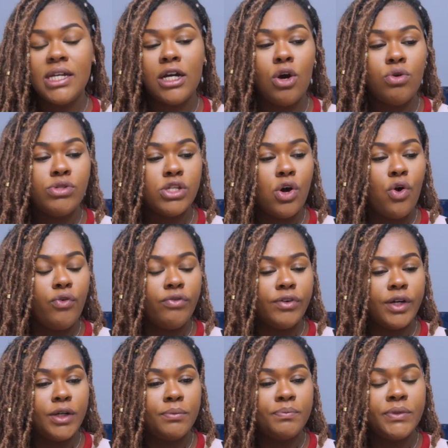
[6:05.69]
It goes
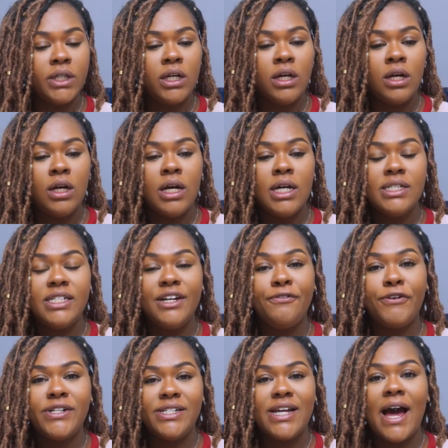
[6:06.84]
over
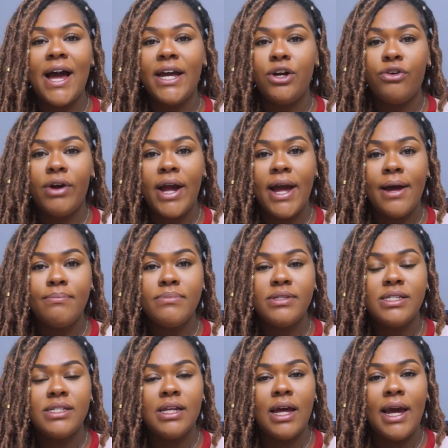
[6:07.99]
different
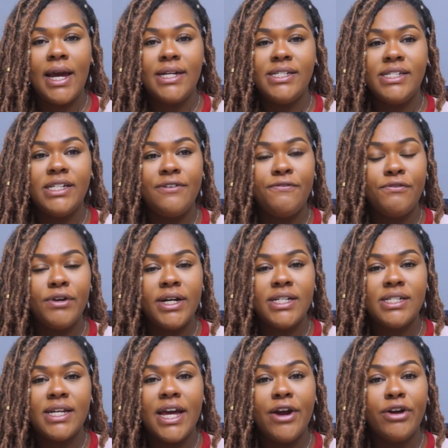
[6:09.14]
diagrams and
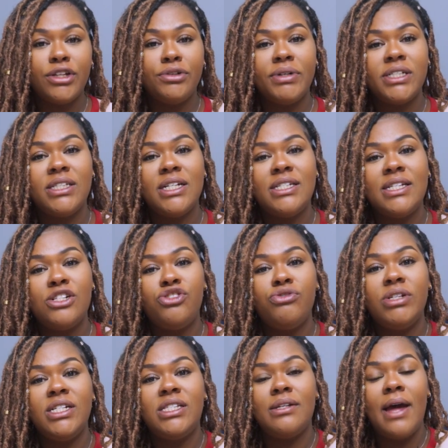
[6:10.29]
different characteristics that you
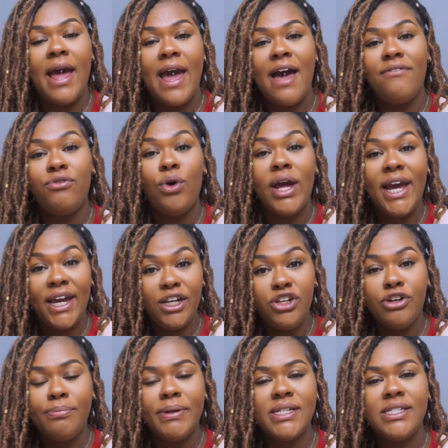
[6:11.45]
need to have in
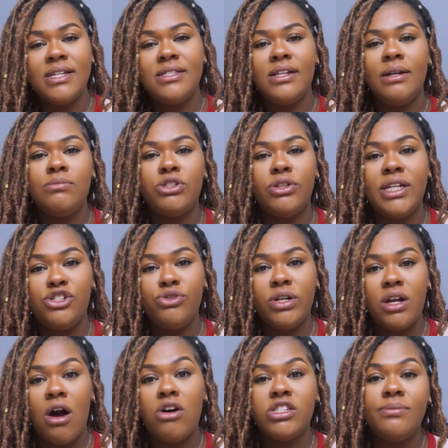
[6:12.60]
your business name so that you
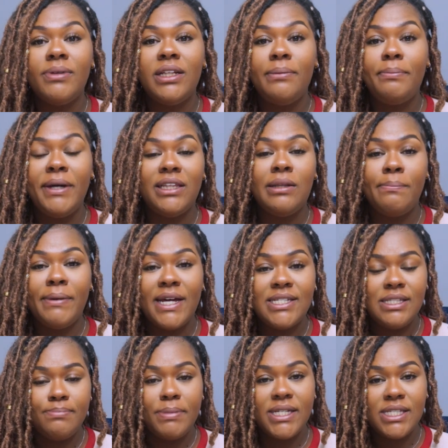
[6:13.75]
can ultimately pick the
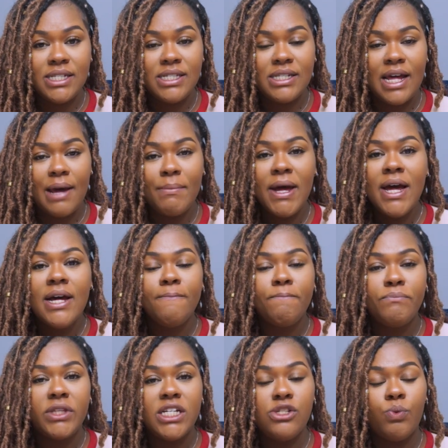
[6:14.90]
best business name.
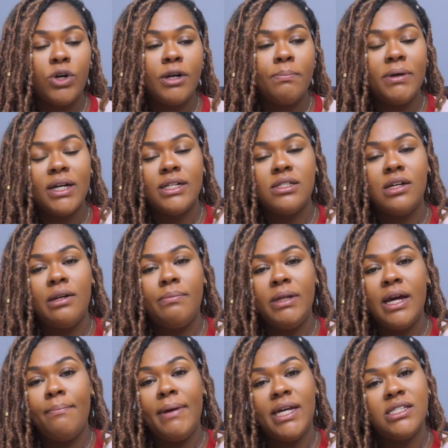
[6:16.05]
This workbook is going to
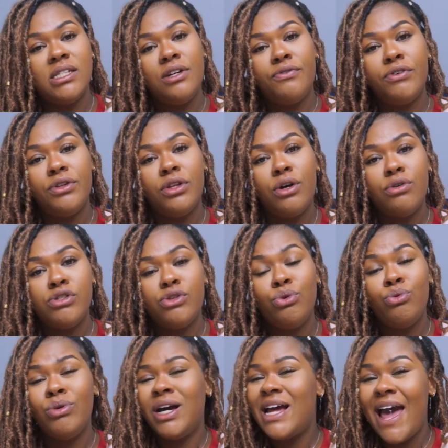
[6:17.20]
be amazing for those
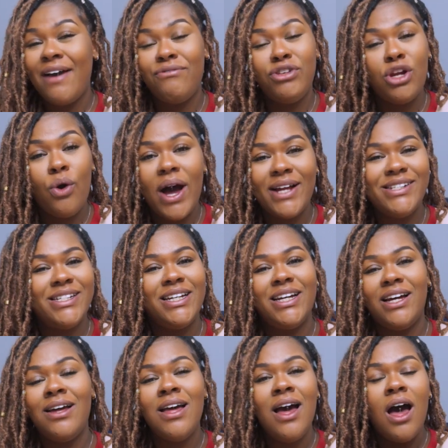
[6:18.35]
who have no
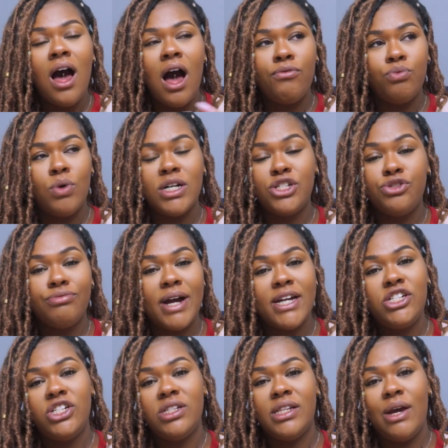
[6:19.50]
idea of what
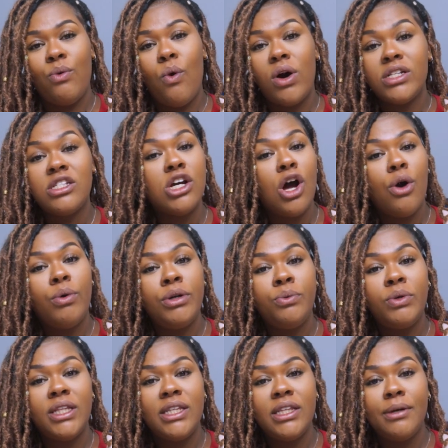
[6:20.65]
direction they want to go in
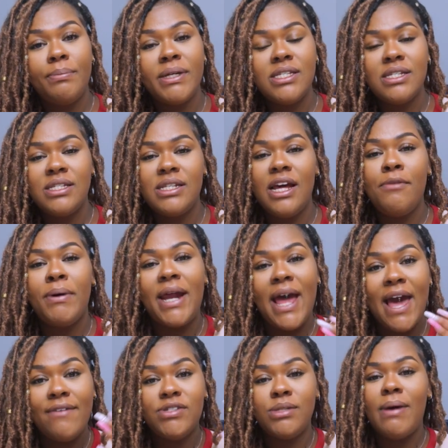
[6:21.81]
within their business name but
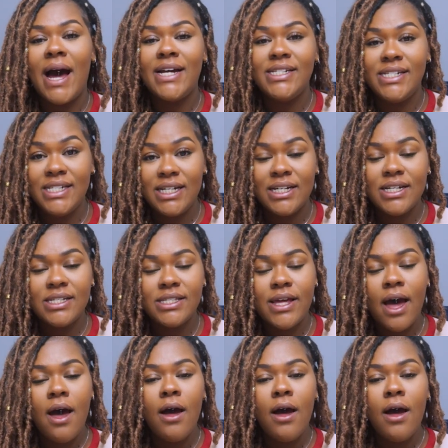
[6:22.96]
have some ideas.